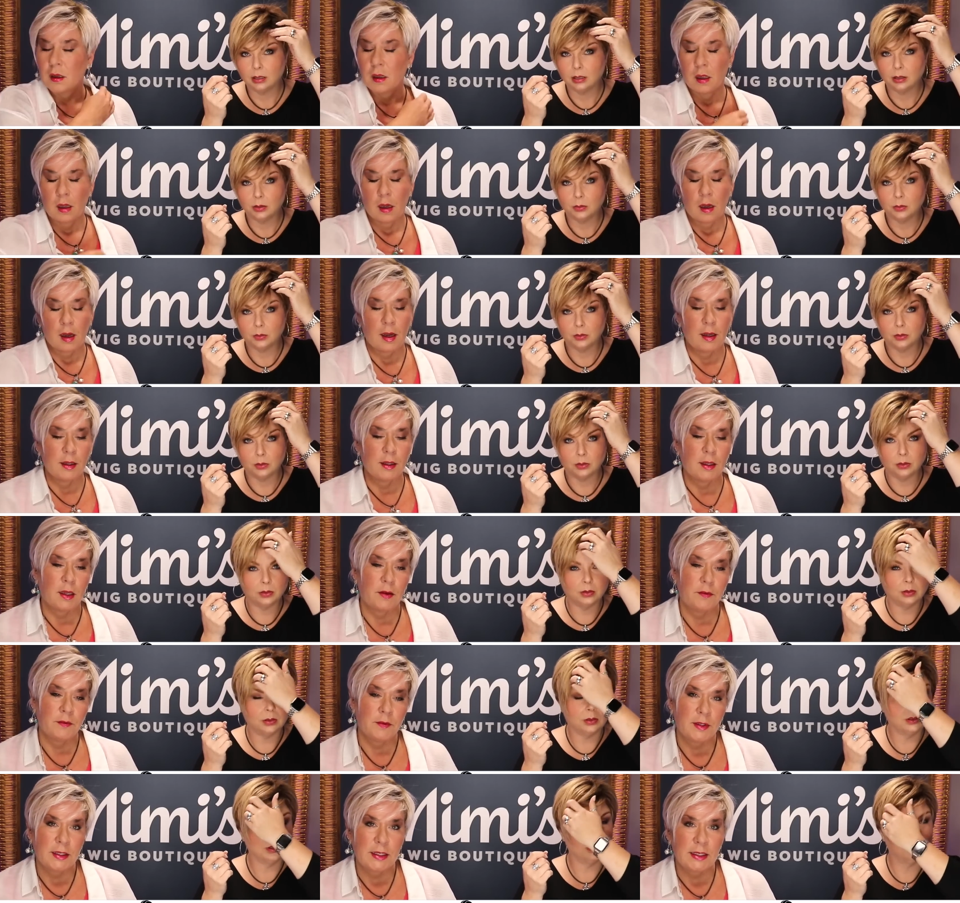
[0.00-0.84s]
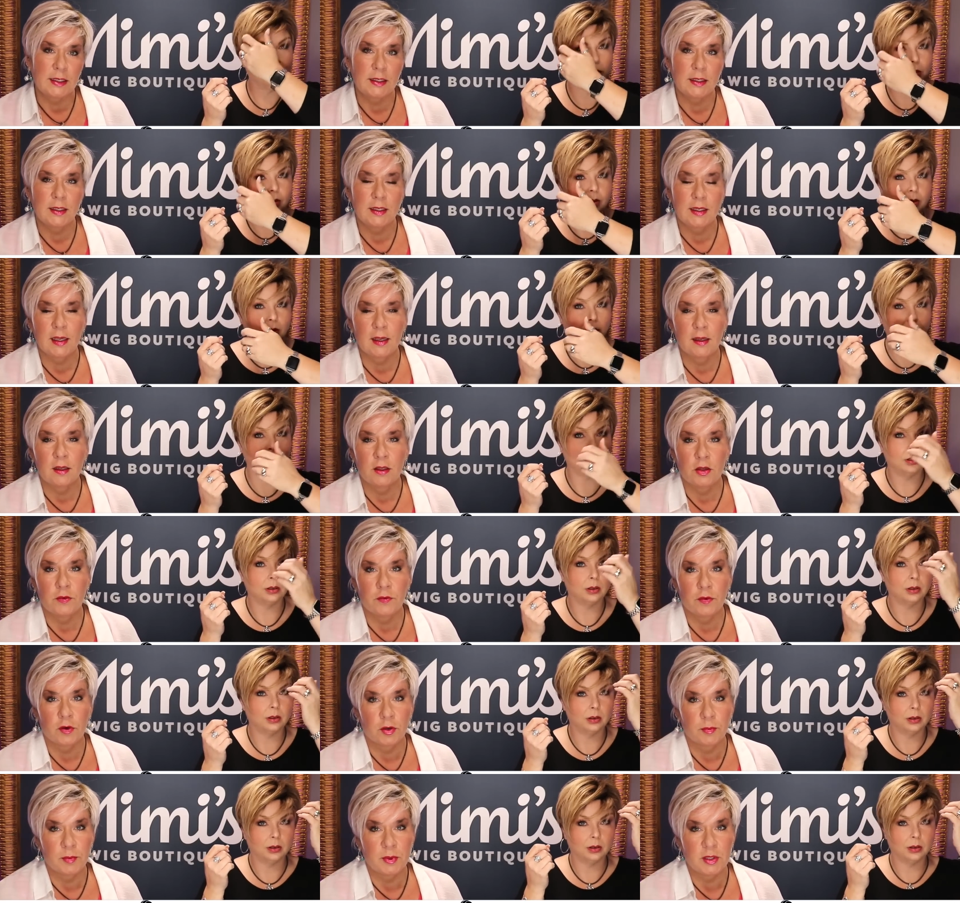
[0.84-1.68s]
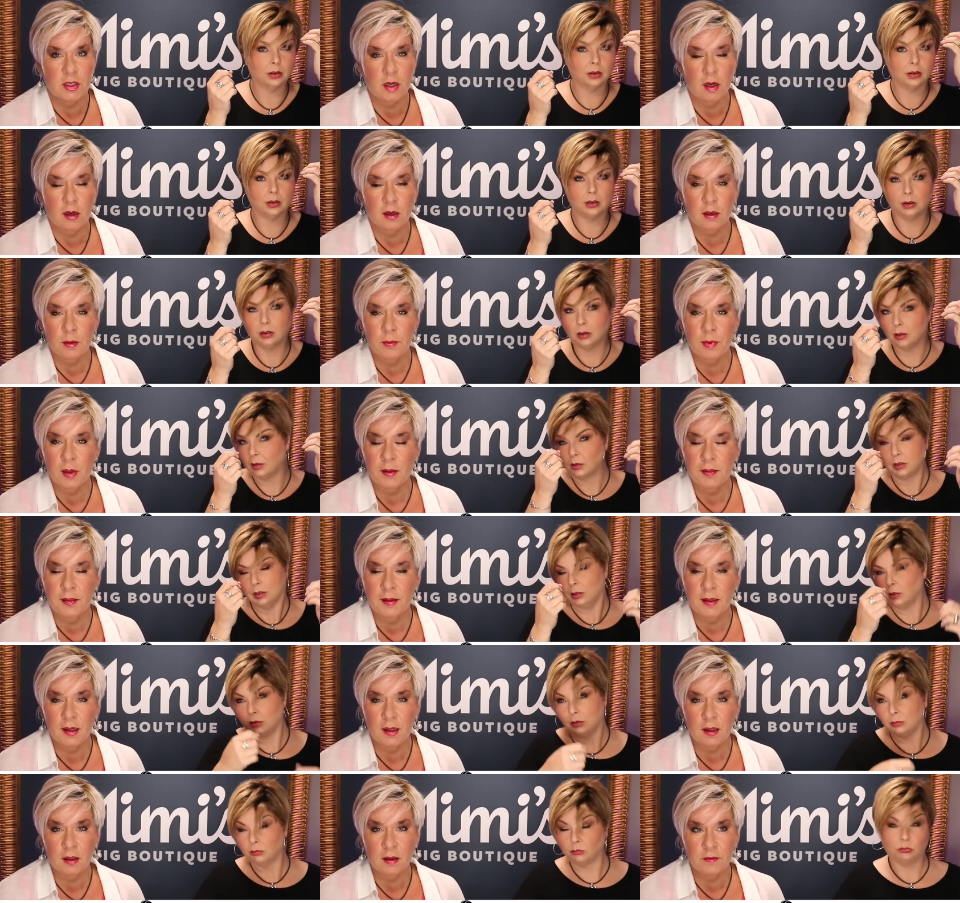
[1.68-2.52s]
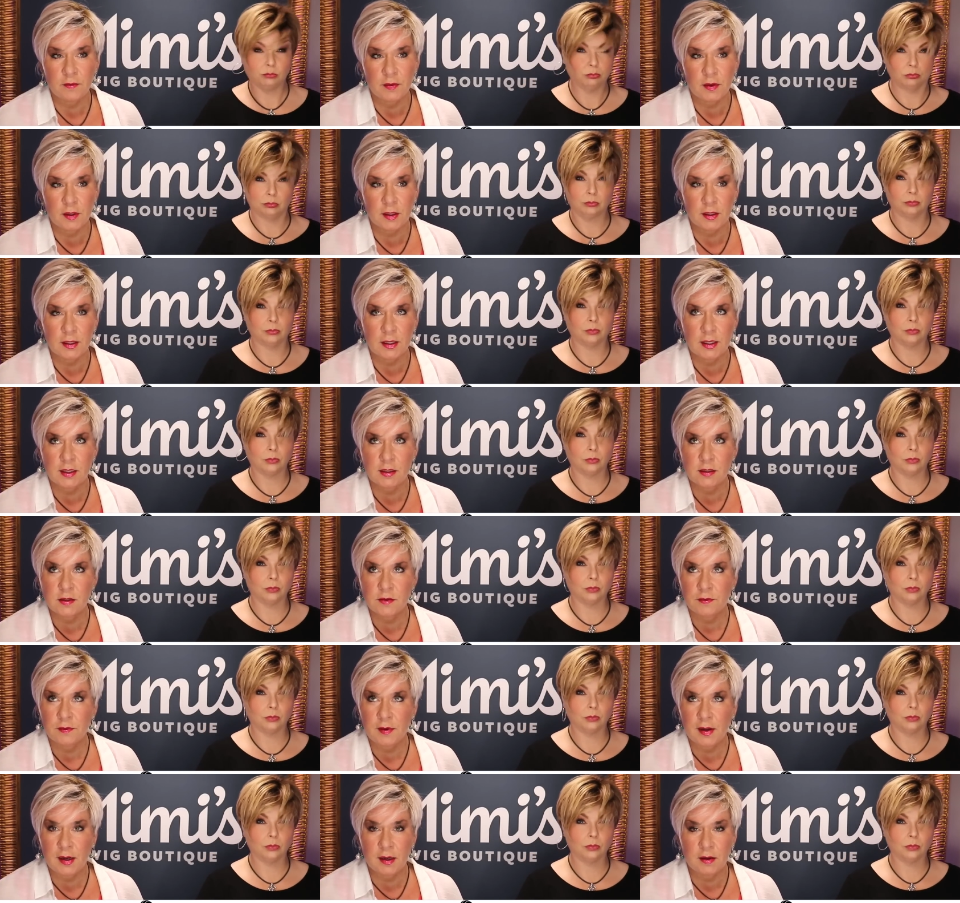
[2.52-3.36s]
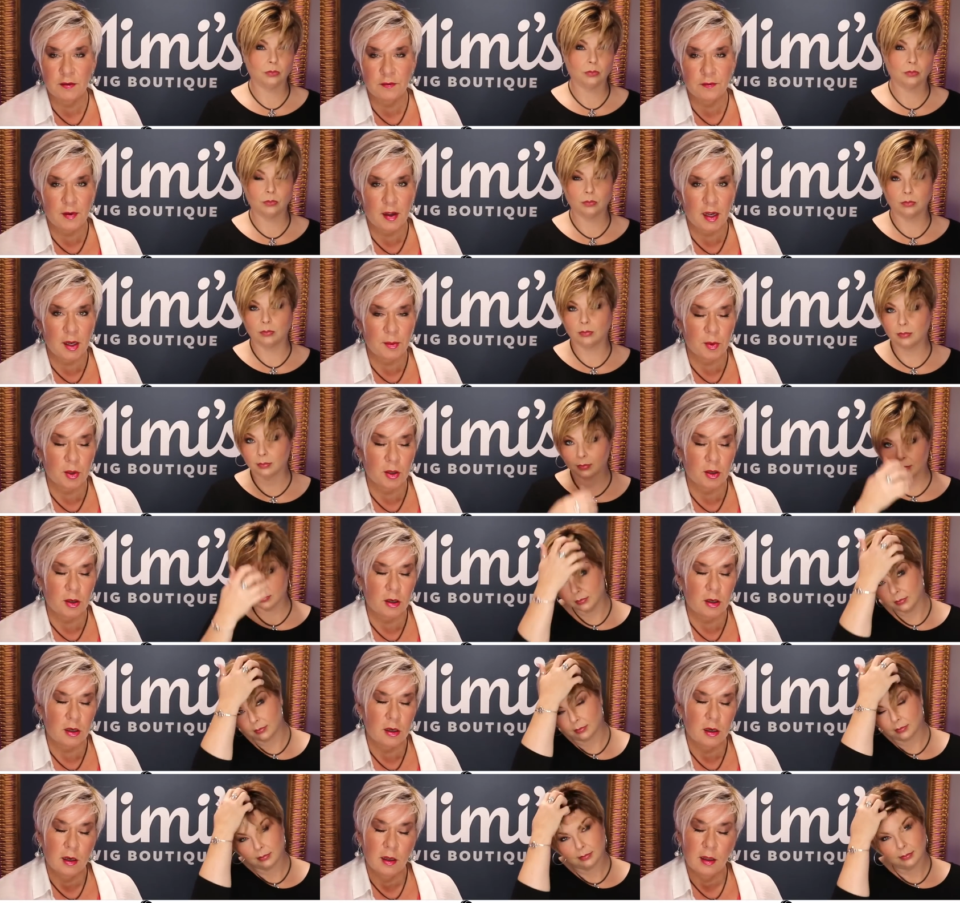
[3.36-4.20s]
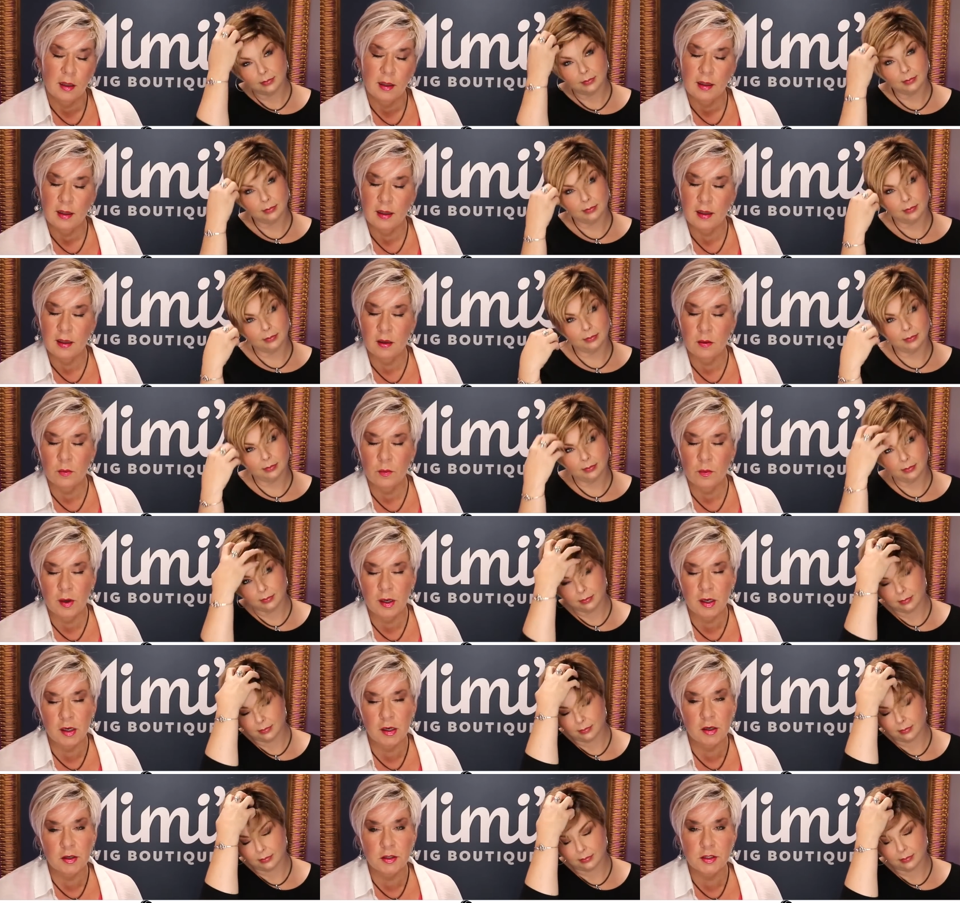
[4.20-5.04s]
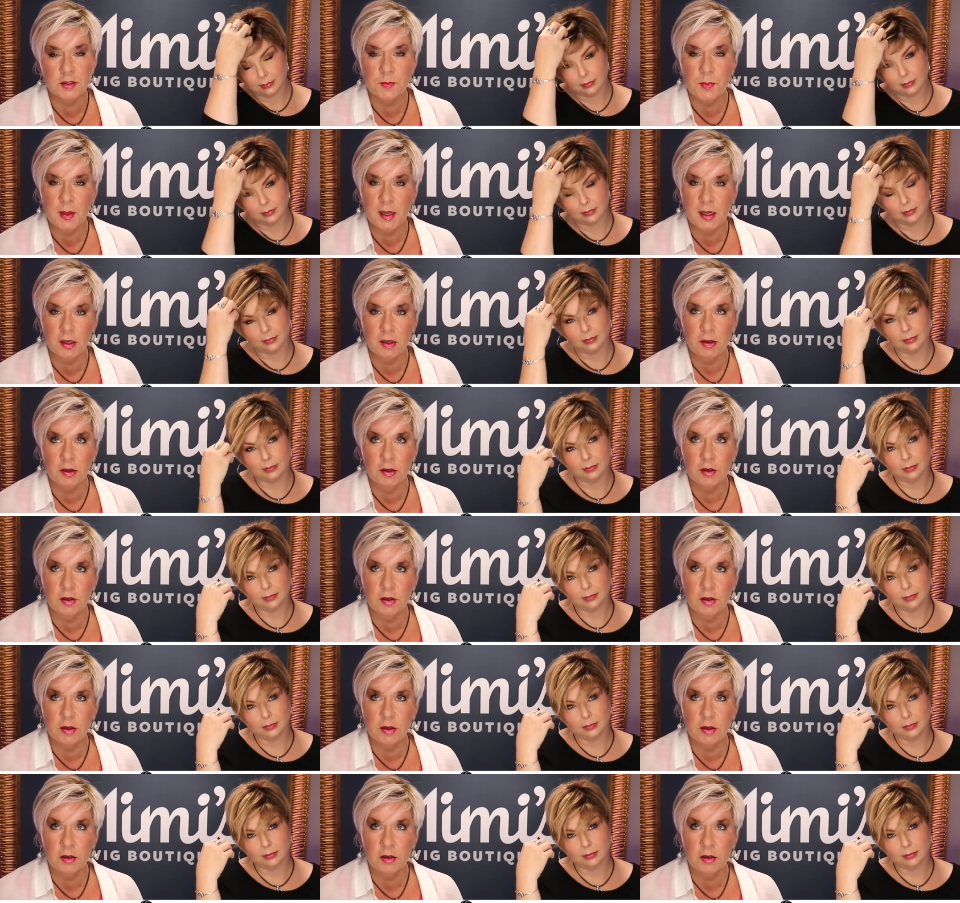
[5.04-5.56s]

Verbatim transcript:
Speaker 1: I love Link, and you've heard me talk about the Ellen Wille Heat Defiant Fiber. It wears better